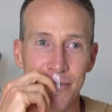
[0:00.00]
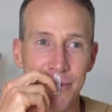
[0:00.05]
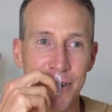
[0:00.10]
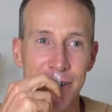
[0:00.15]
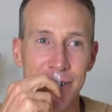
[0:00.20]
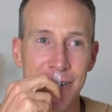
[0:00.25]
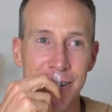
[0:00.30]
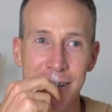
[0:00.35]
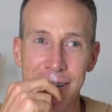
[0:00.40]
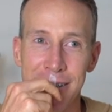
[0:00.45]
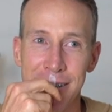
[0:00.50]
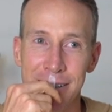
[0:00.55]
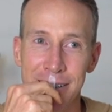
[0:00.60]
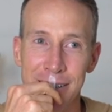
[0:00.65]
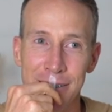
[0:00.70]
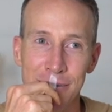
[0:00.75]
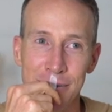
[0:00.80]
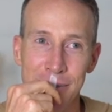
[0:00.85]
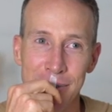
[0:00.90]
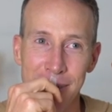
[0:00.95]
Not like
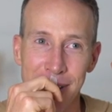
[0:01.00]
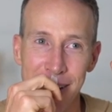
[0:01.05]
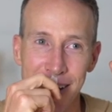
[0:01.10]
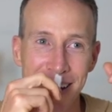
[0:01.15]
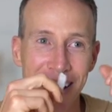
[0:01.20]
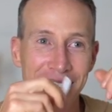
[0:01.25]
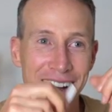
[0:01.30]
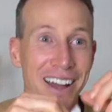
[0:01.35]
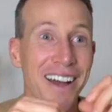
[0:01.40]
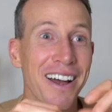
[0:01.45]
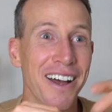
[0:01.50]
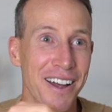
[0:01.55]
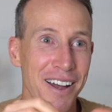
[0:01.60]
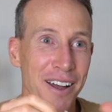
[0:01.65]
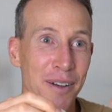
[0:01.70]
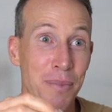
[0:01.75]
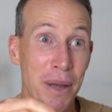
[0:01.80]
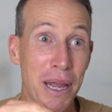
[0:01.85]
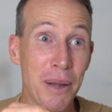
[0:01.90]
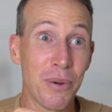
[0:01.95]
a...
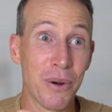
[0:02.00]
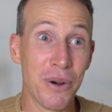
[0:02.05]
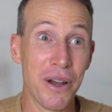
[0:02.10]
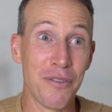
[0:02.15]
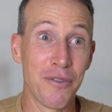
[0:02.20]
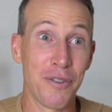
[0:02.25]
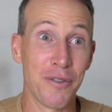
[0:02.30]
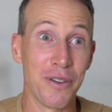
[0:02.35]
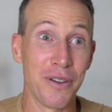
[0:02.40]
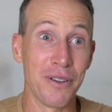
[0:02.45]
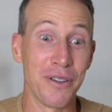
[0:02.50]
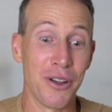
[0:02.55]
People have